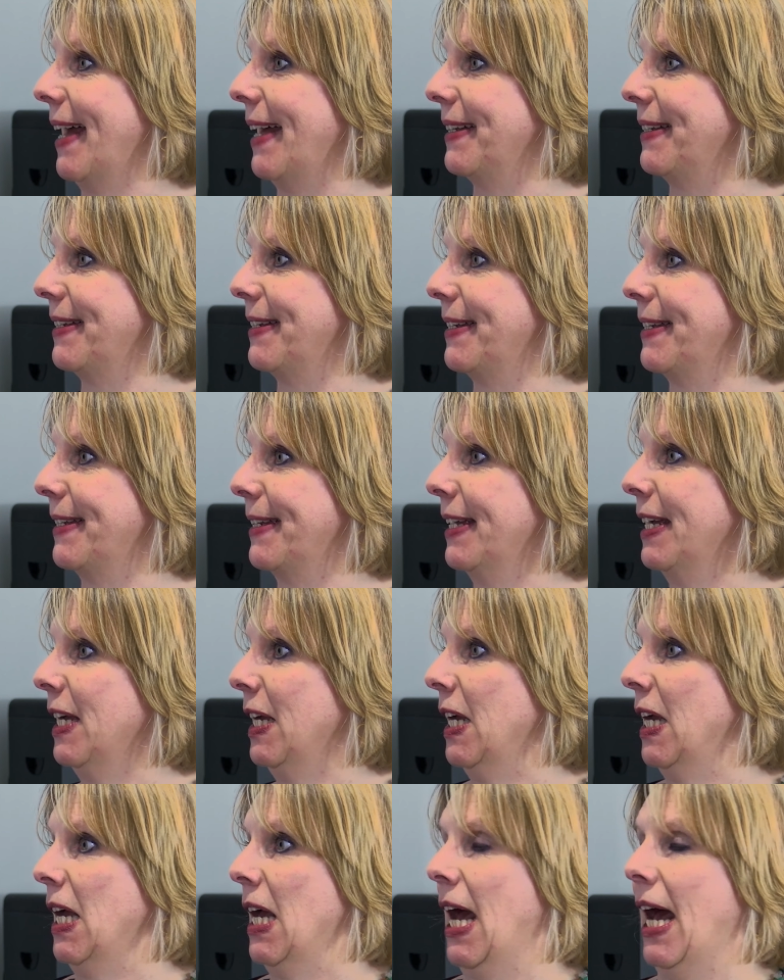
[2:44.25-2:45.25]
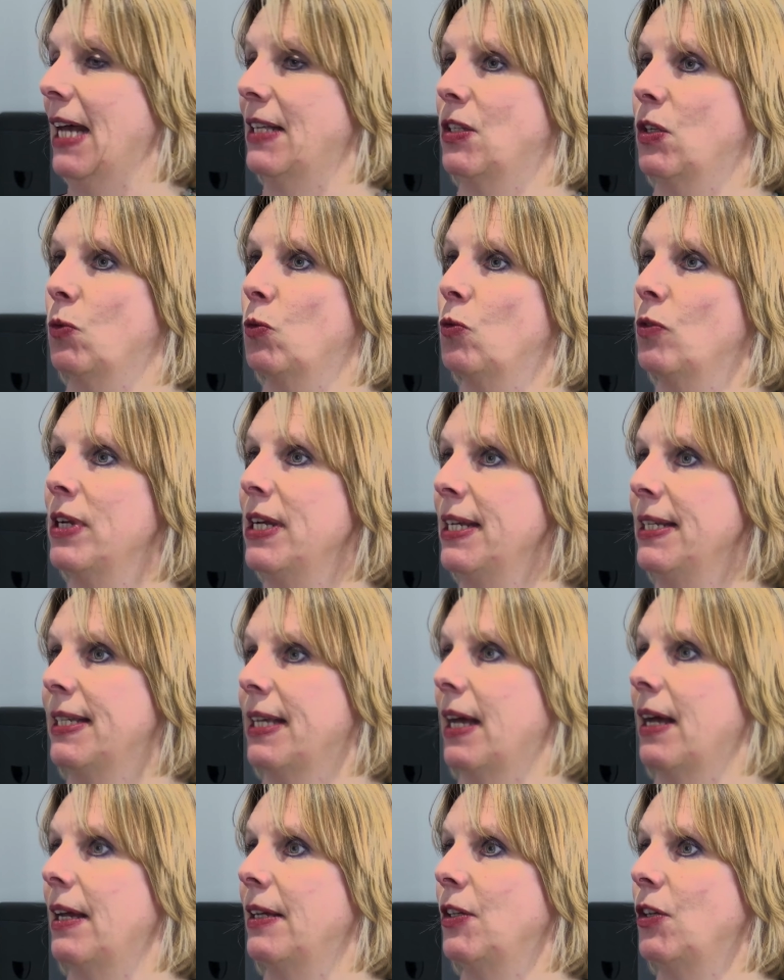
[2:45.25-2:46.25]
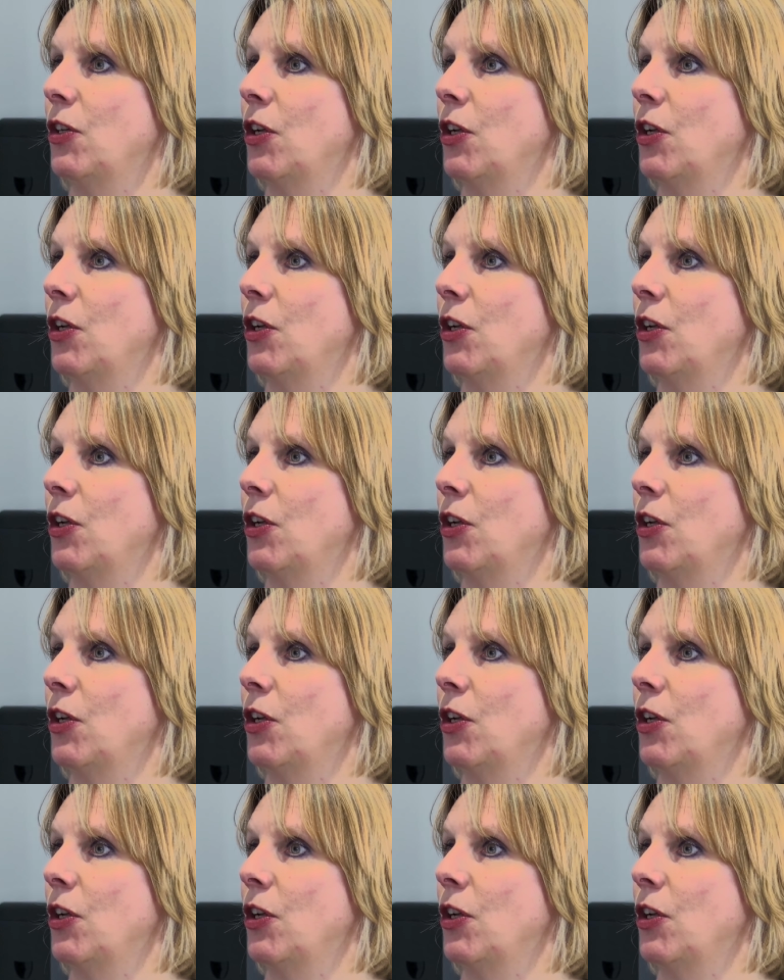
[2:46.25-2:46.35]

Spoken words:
and as a reader,